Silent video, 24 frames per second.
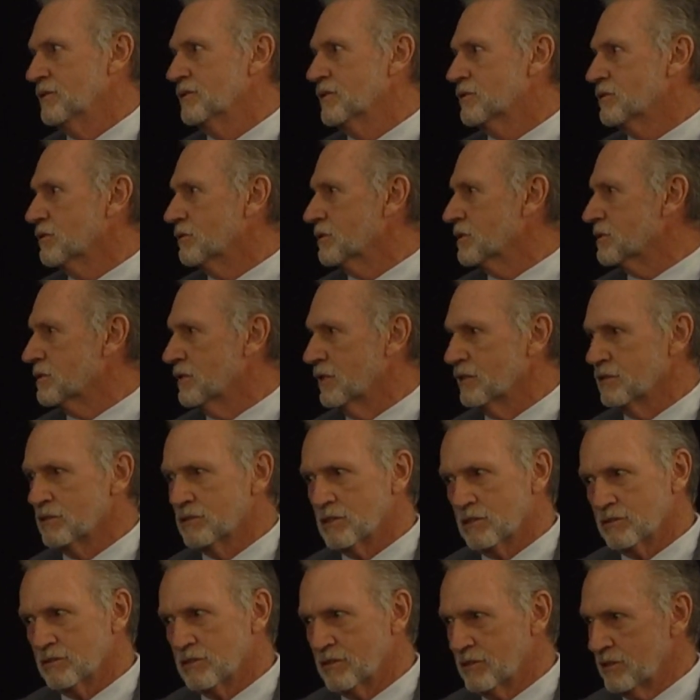So it's not
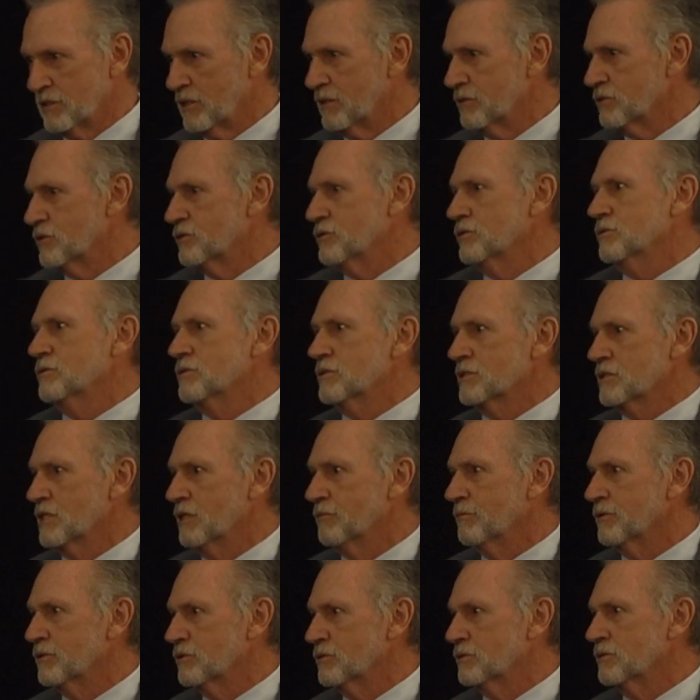just the young students
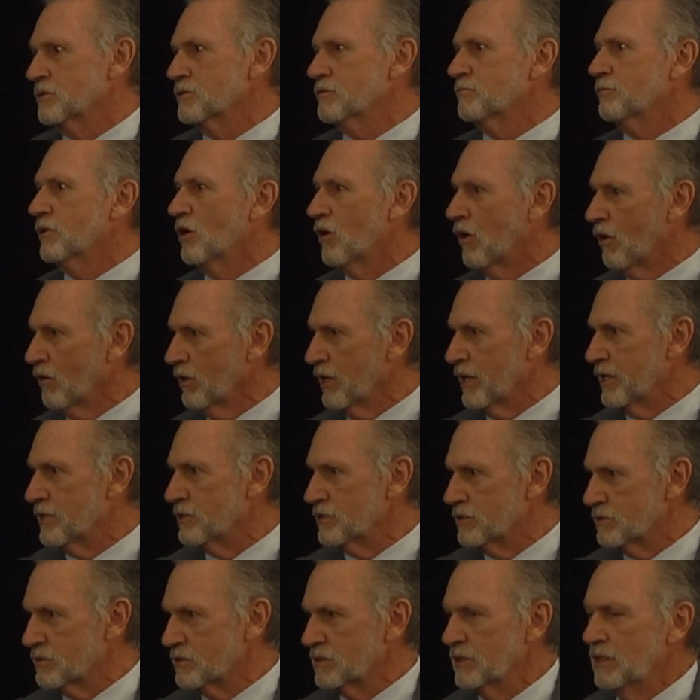coming to us, but all
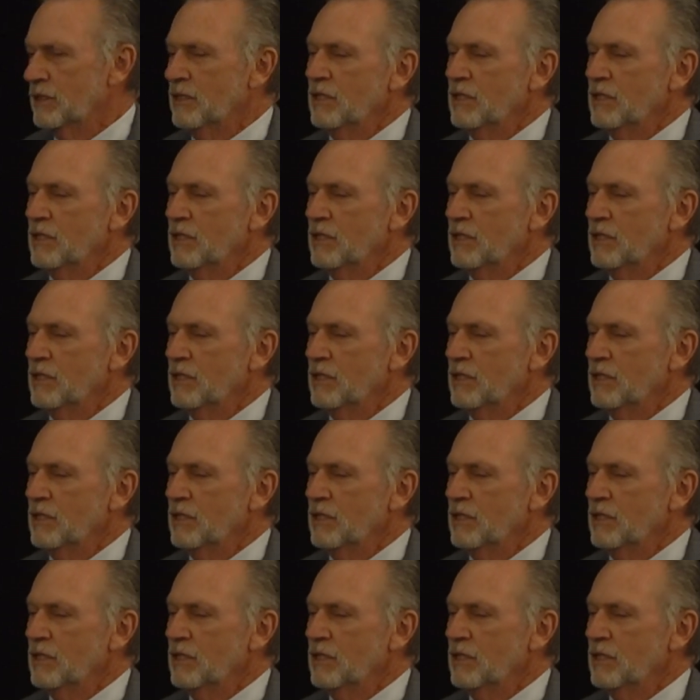ages.